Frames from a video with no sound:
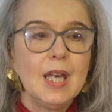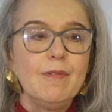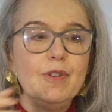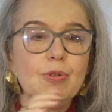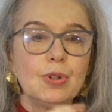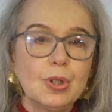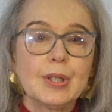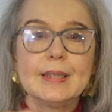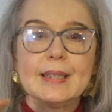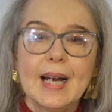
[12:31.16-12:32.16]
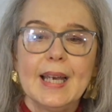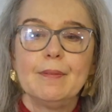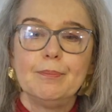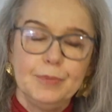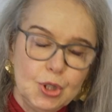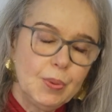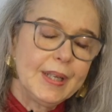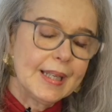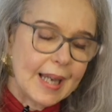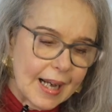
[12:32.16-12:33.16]
If you look, as I am
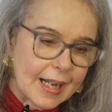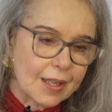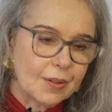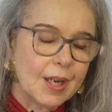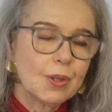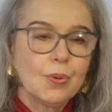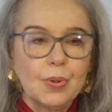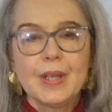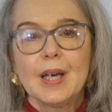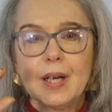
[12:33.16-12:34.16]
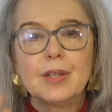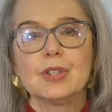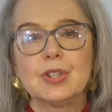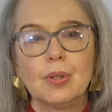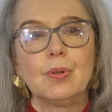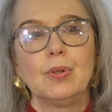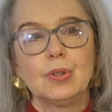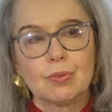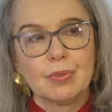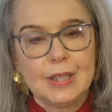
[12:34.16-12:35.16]
doing now, at all the other
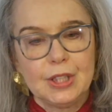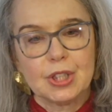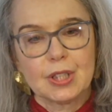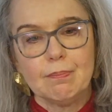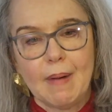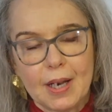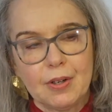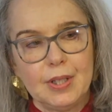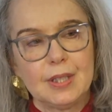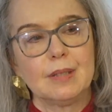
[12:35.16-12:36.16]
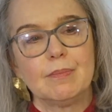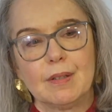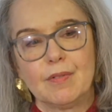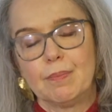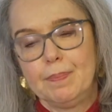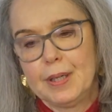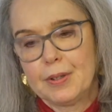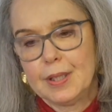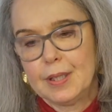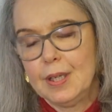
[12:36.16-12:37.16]
so-called religious modernisms of the
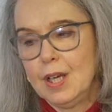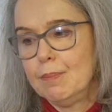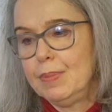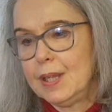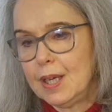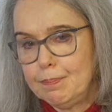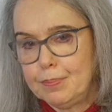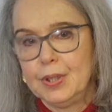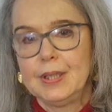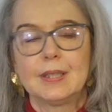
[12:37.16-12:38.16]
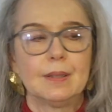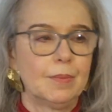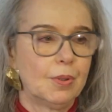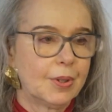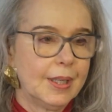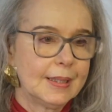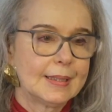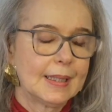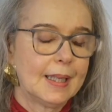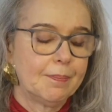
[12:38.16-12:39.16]
period, be they Buddhism or
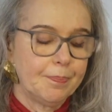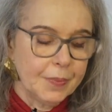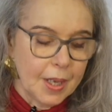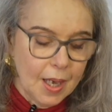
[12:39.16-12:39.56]
Islam,